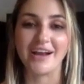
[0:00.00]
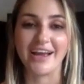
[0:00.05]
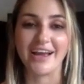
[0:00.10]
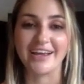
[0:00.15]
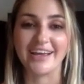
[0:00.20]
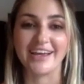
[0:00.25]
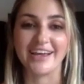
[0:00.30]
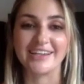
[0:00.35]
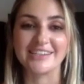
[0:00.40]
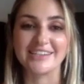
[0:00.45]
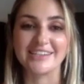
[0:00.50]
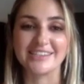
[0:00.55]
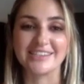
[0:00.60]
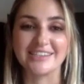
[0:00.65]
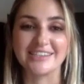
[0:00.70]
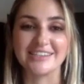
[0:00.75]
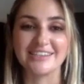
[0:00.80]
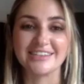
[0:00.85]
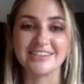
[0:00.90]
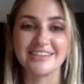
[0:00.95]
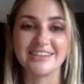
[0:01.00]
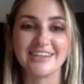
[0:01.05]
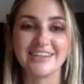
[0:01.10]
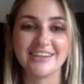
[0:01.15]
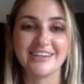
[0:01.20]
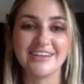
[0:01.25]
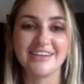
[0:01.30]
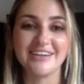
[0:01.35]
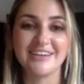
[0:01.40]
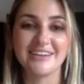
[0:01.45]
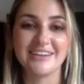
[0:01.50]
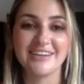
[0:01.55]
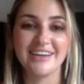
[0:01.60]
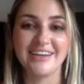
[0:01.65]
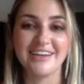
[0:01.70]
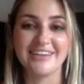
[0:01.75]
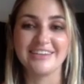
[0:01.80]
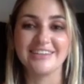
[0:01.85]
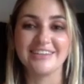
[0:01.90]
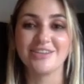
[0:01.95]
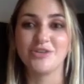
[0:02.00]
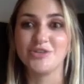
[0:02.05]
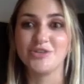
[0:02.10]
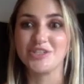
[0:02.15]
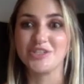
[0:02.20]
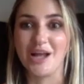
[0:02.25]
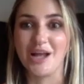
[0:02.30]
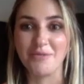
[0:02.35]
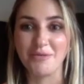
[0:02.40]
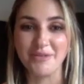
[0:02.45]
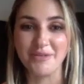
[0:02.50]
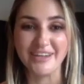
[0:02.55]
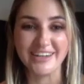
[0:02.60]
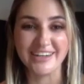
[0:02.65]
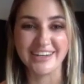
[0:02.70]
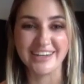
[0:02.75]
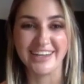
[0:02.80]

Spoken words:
I guess, and loosen up a bit.